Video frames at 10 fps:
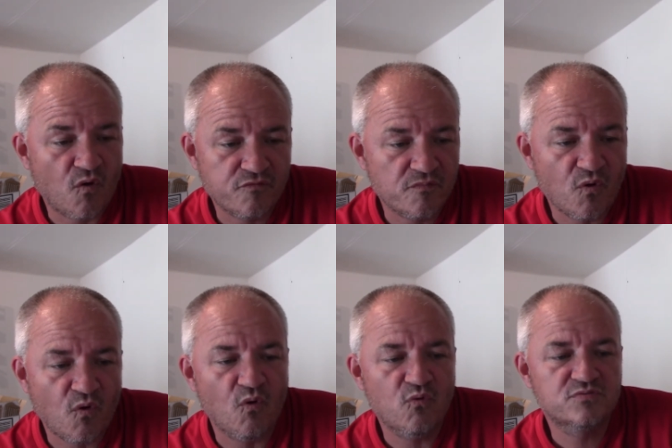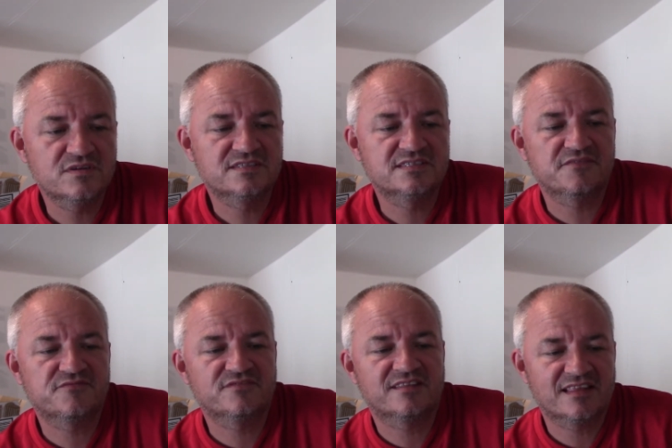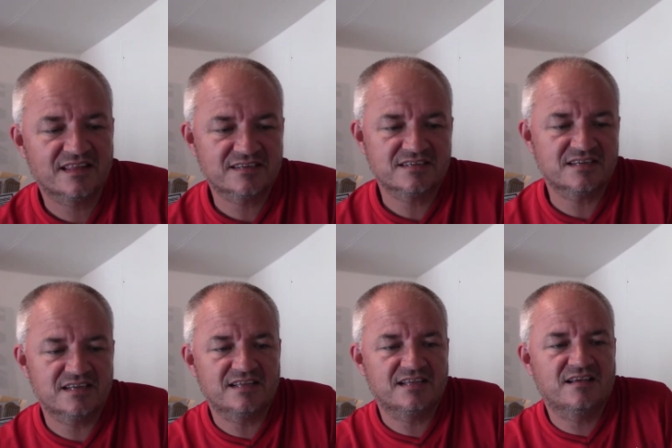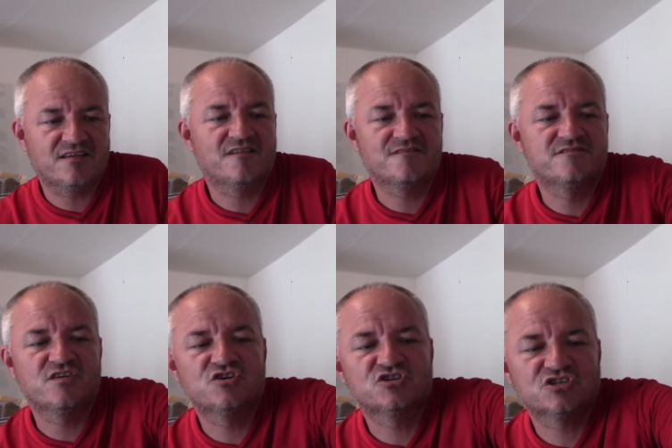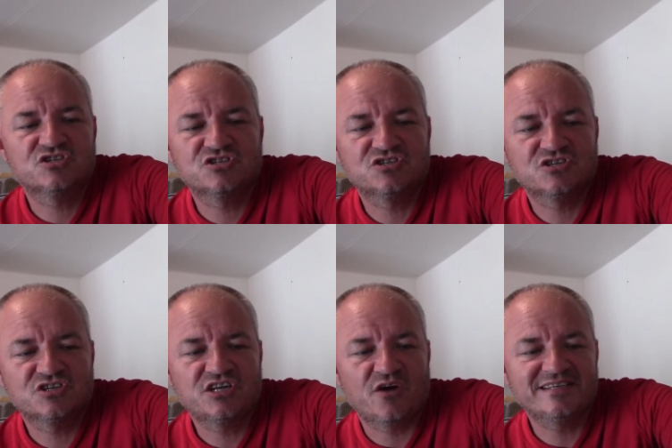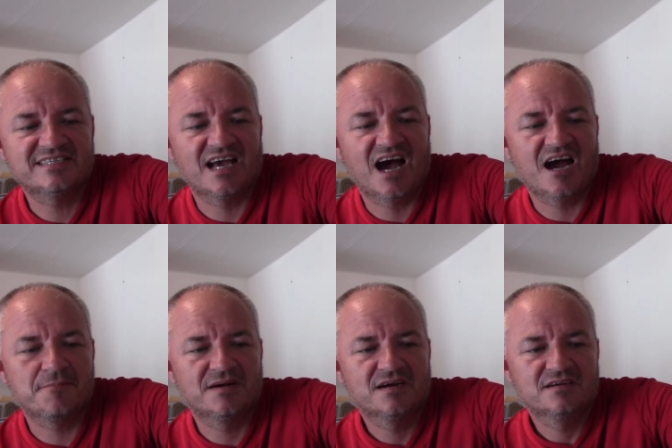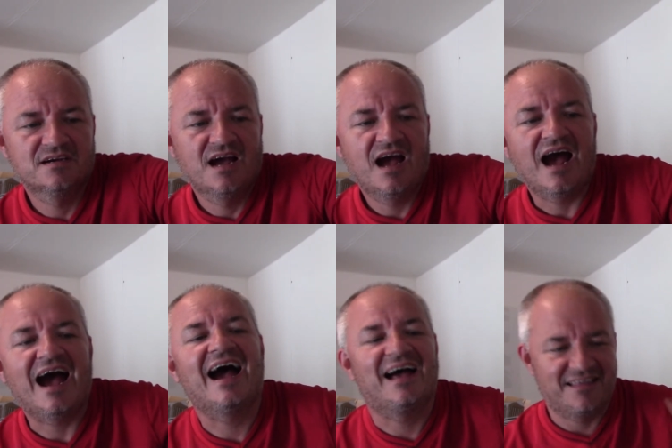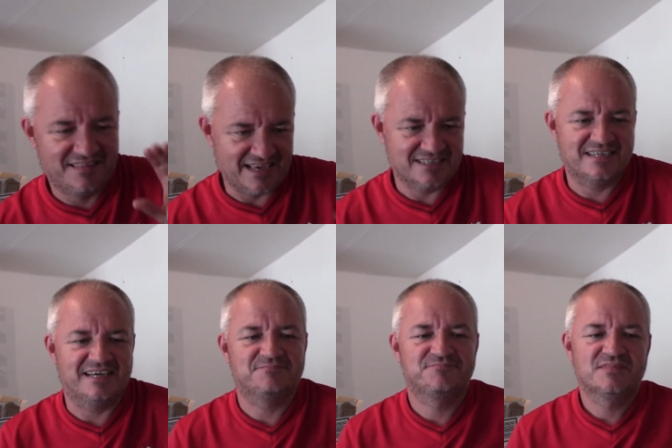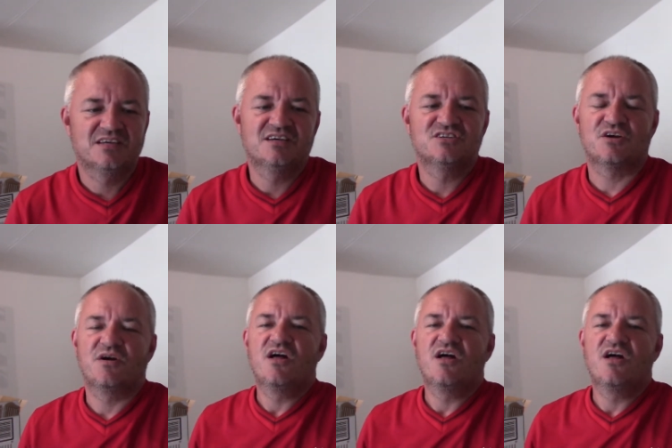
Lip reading: from all different versions, you know, in time. Ah, and that's it. So